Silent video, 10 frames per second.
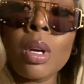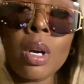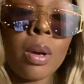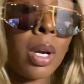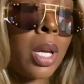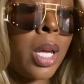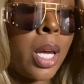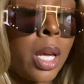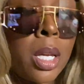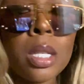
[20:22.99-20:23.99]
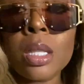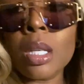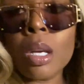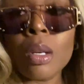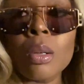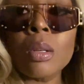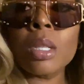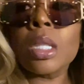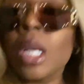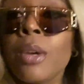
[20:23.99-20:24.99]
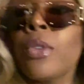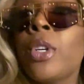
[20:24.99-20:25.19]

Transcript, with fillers: All right, guys, so it's time for